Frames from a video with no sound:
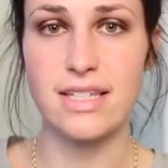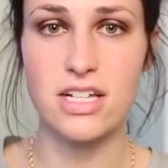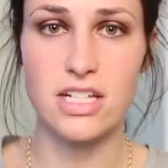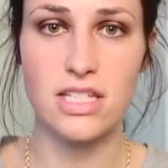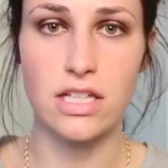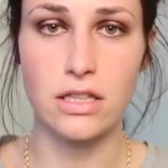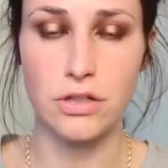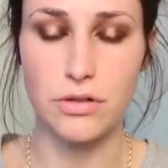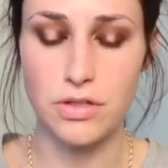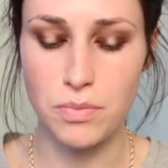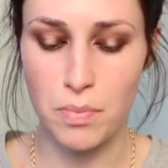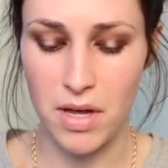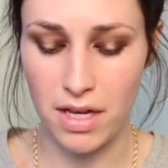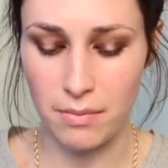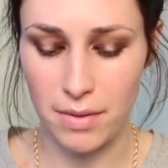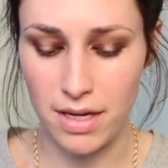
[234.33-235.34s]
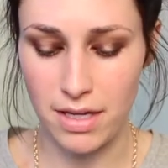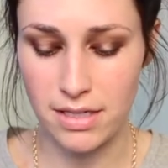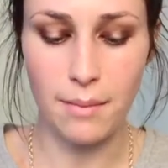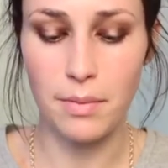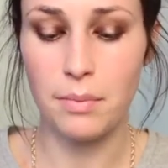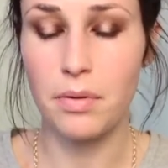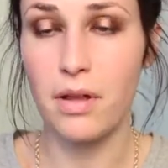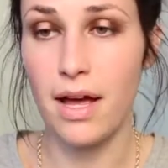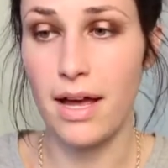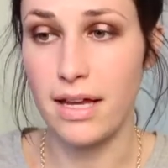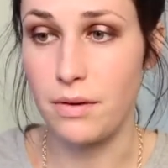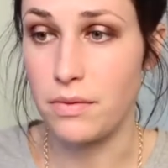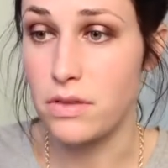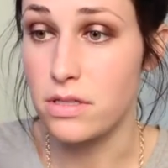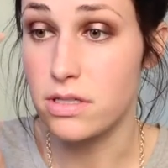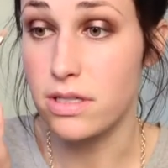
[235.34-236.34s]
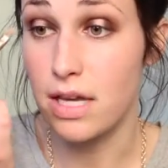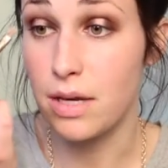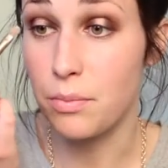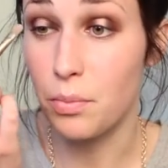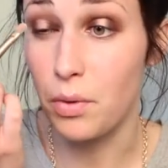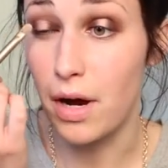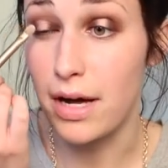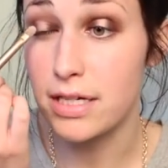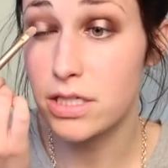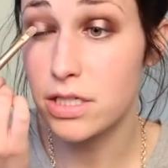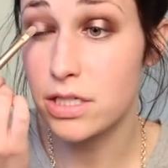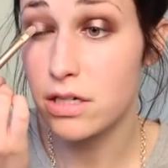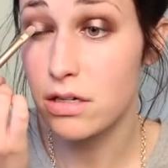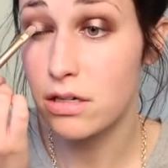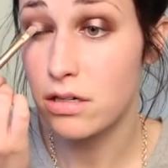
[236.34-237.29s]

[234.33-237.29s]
It's just a loose pigment. I'm applying it with the same brush,